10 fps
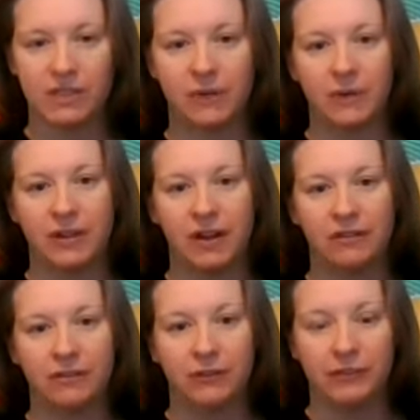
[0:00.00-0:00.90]
Stay with
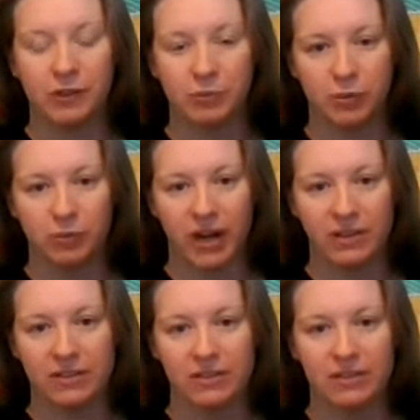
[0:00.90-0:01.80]
that for a few more
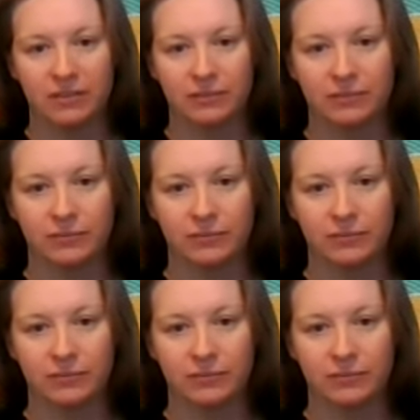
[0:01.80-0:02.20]
breaths.